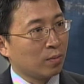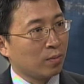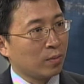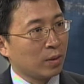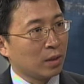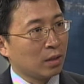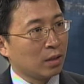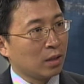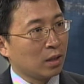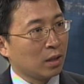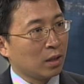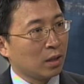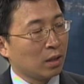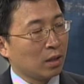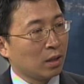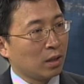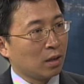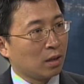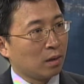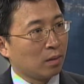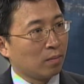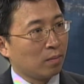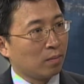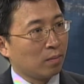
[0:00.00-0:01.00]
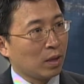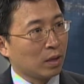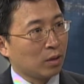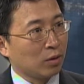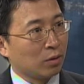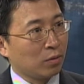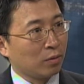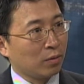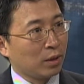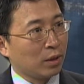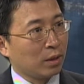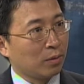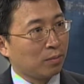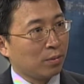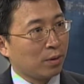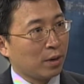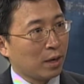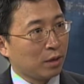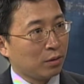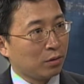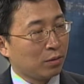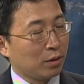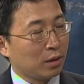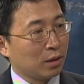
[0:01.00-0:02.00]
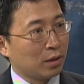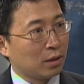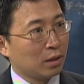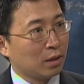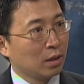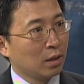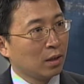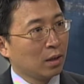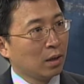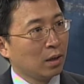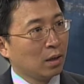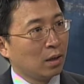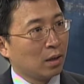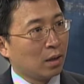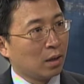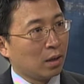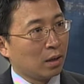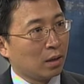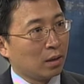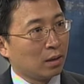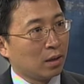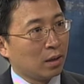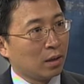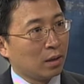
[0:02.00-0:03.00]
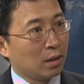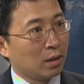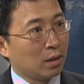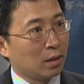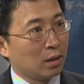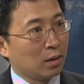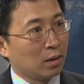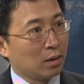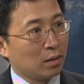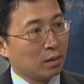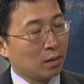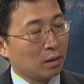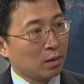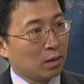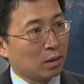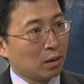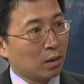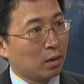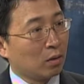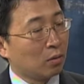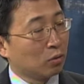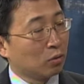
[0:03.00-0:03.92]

been seeing much greater pressures than the whole